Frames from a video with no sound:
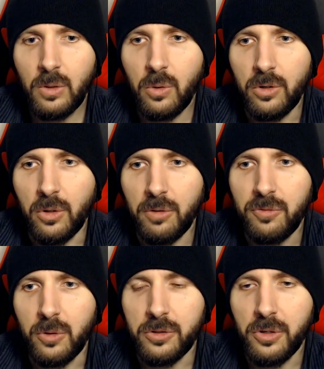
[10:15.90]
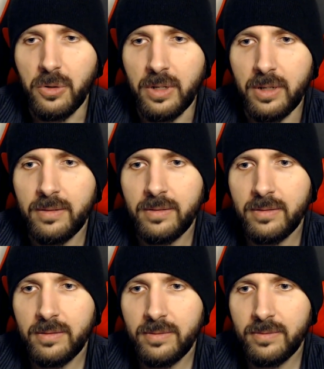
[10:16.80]
All your fault, Tony.
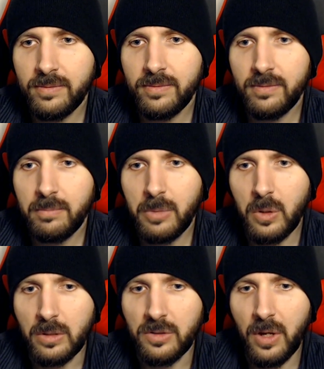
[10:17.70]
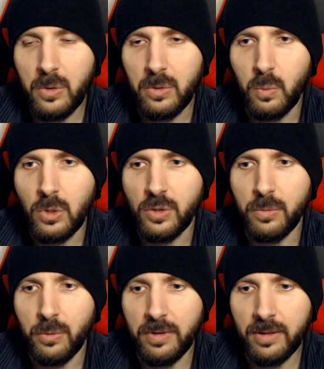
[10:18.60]
Because they couldn't watch a
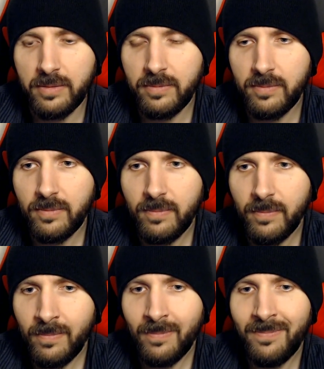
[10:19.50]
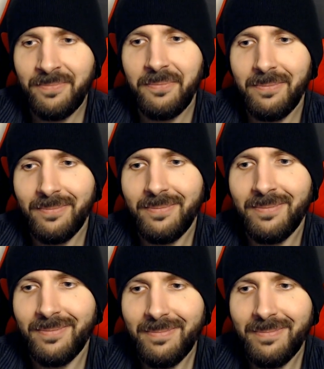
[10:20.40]
movie. hmm.